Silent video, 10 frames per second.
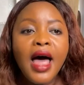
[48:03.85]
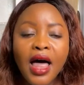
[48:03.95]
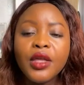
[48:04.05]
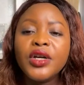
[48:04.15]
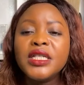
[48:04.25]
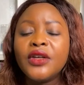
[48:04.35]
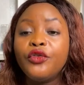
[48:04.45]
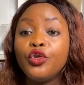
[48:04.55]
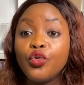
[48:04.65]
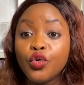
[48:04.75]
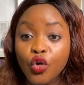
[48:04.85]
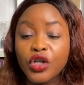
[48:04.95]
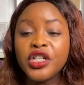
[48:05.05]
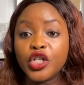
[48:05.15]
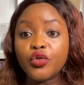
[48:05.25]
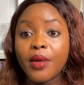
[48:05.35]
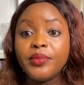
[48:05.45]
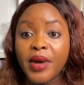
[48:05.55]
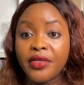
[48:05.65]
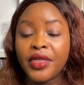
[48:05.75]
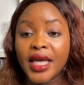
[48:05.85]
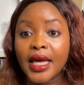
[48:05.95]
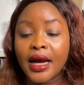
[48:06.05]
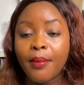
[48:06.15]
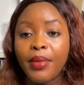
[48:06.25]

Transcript: Otherwise, if you do not disrupt my thinking